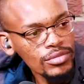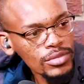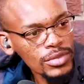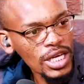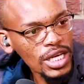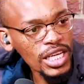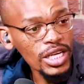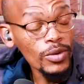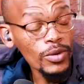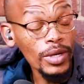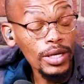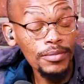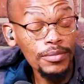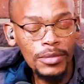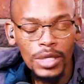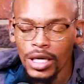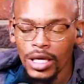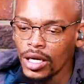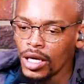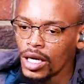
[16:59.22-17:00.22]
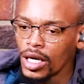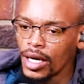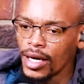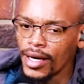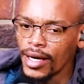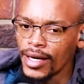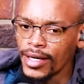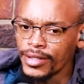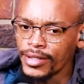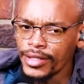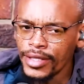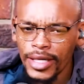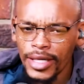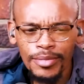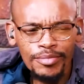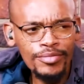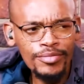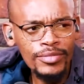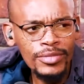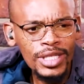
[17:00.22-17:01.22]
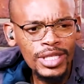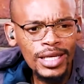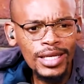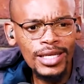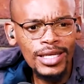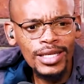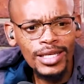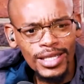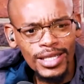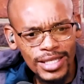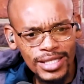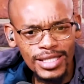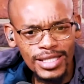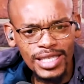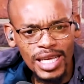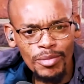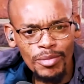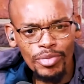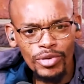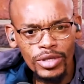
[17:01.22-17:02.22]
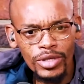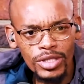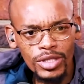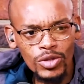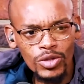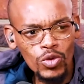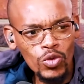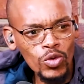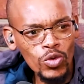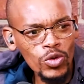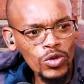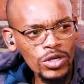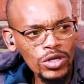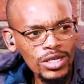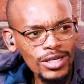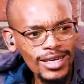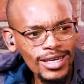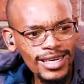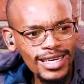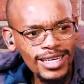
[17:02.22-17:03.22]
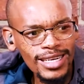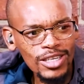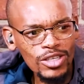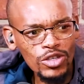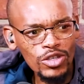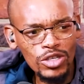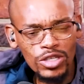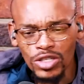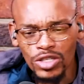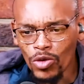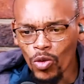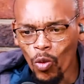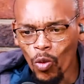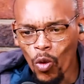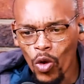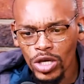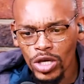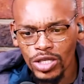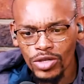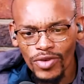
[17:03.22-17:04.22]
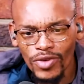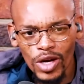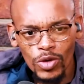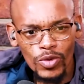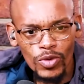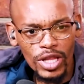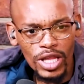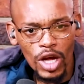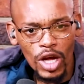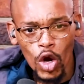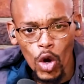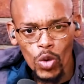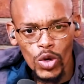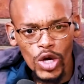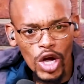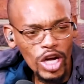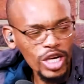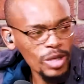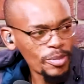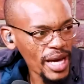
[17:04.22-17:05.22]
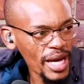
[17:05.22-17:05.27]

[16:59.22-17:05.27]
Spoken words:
Anyway, and same person who walks around with a Goyard